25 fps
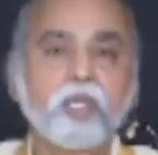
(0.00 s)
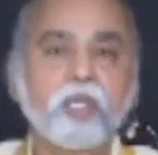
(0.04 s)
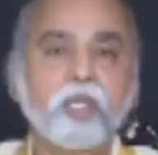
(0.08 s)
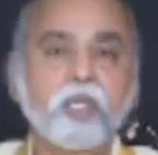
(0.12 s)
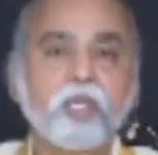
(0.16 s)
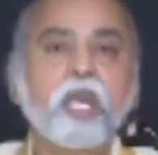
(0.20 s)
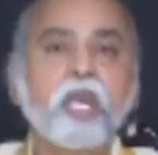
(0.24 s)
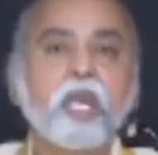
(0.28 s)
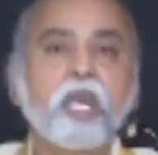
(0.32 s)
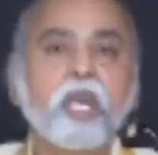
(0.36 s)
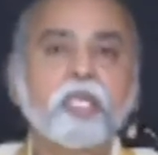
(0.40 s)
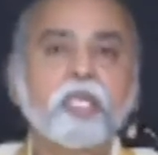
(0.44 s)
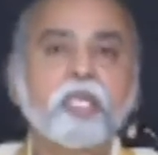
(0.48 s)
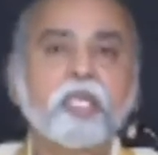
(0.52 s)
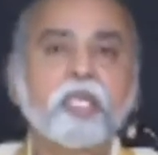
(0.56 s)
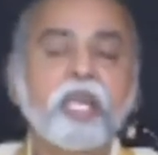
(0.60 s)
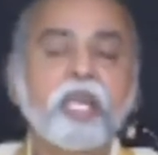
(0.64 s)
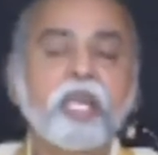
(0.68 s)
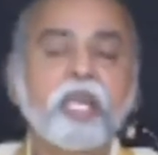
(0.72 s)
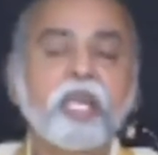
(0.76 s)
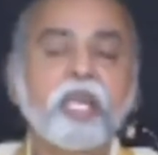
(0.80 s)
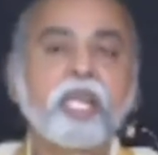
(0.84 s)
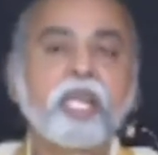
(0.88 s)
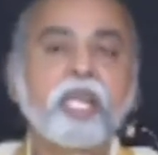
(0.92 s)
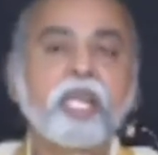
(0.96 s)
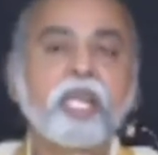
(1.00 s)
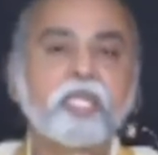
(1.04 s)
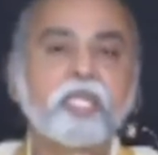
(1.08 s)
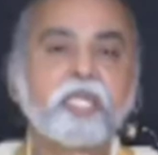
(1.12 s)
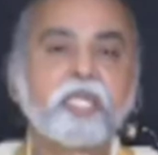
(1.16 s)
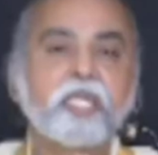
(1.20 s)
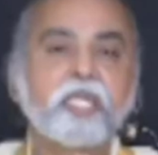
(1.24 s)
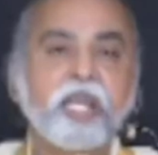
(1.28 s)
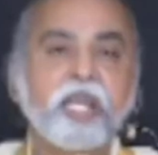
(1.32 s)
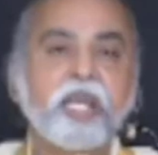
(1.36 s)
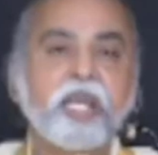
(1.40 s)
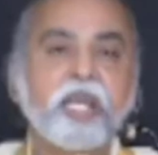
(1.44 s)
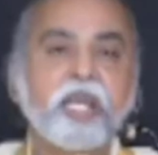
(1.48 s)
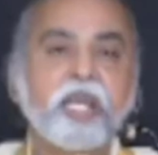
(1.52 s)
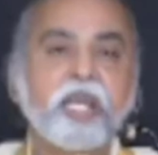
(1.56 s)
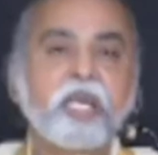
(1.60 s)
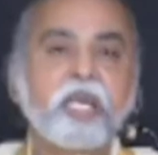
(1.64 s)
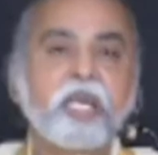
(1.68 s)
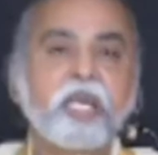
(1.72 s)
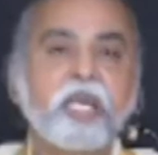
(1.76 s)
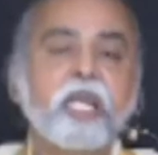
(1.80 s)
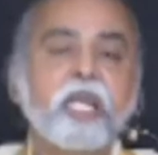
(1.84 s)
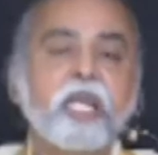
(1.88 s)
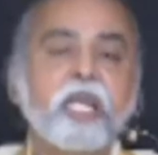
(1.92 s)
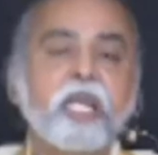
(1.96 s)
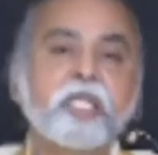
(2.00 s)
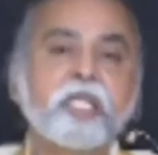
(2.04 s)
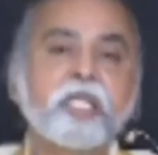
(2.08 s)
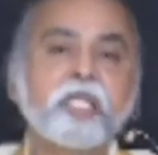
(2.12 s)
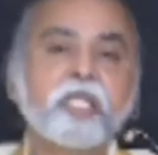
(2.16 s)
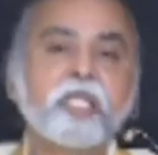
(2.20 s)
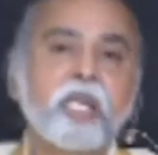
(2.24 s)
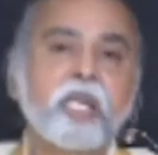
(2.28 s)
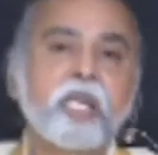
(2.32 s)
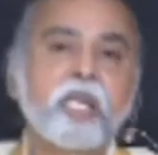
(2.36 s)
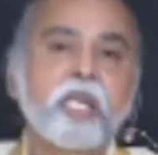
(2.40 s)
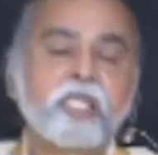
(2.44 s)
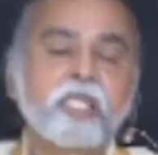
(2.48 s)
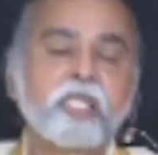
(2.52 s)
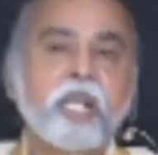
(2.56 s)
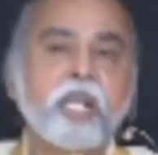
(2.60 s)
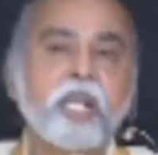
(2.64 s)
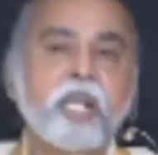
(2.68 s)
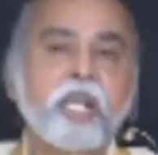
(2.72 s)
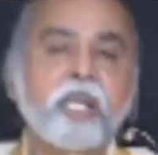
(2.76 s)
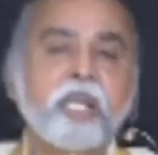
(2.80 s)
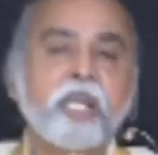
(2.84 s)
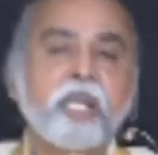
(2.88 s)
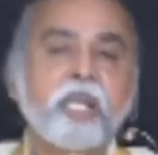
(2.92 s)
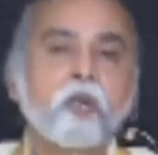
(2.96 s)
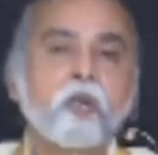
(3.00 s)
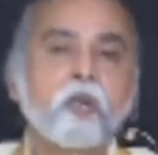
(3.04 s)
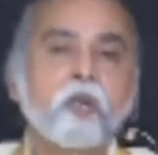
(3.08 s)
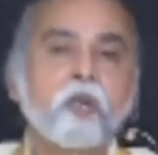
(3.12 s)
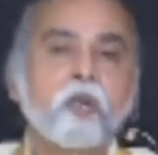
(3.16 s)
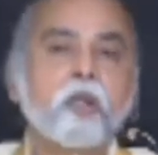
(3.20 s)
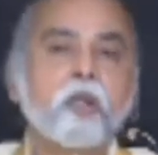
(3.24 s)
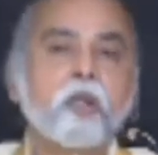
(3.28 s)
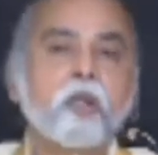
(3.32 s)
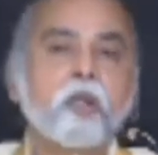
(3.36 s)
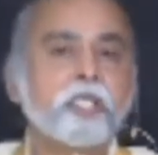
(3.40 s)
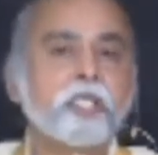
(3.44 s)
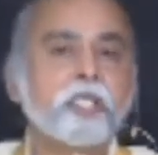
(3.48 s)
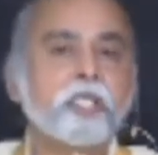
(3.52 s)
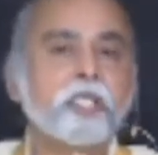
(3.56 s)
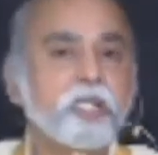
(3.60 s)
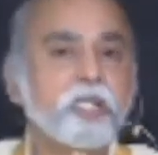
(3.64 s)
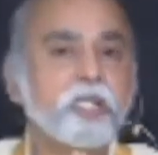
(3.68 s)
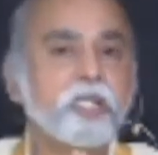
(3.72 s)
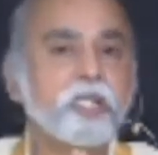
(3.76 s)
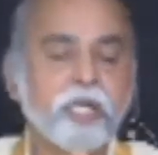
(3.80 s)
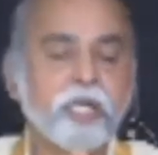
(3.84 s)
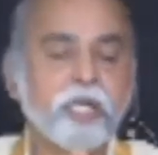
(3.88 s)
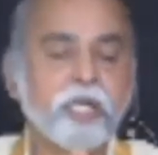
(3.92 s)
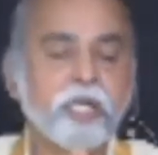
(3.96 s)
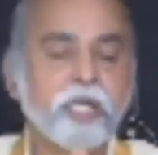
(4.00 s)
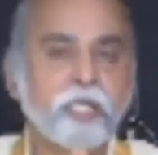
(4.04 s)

and there it will stay as an understanding or as an insight.